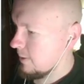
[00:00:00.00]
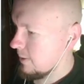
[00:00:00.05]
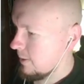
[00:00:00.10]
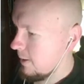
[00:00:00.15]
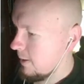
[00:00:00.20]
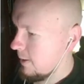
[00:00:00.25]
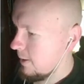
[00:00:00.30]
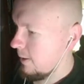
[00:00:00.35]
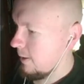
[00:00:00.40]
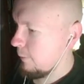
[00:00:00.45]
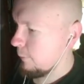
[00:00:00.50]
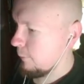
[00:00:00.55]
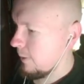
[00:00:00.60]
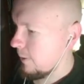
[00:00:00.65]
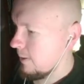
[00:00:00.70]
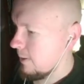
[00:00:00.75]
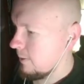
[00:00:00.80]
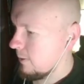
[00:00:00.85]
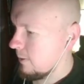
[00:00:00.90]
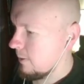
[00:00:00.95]
I can
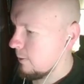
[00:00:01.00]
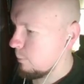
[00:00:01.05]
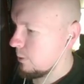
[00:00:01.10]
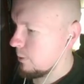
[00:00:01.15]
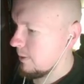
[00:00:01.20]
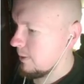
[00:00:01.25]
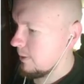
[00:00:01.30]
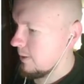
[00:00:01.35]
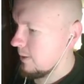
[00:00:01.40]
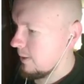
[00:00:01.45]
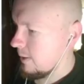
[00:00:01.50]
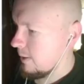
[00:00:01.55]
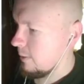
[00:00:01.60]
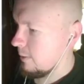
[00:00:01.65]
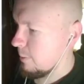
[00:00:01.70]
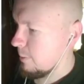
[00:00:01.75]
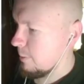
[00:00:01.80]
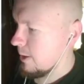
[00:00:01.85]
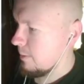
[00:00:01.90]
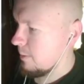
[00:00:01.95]
completely eliminate my
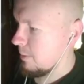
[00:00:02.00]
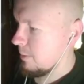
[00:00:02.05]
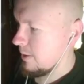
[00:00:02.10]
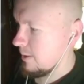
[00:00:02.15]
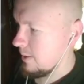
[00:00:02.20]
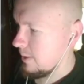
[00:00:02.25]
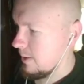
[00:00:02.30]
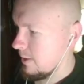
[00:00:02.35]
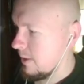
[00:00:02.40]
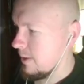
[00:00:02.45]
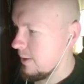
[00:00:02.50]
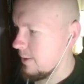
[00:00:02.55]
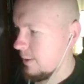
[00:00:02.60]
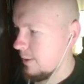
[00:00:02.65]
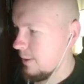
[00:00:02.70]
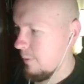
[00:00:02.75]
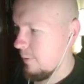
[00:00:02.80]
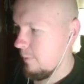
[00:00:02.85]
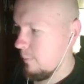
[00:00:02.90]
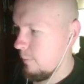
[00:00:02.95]
tinnitus.
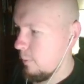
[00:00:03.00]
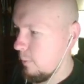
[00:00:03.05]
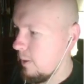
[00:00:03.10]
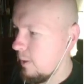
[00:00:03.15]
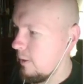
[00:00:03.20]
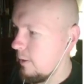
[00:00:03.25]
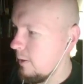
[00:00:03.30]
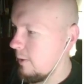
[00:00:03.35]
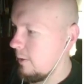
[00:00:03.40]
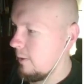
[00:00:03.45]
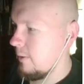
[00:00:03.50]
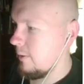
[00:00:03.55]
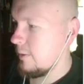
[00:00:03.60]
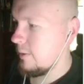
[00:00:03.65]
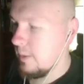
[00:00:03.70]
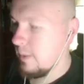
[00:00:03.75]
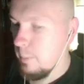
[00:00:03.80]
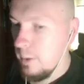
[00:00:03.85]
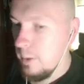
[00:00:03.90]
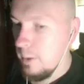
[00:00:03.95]
Well, Tim, I
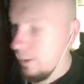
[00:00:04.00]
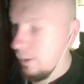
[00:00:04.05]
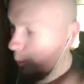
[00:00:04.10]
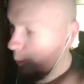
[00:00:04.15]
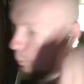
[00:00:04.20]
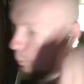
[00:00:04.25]
hope that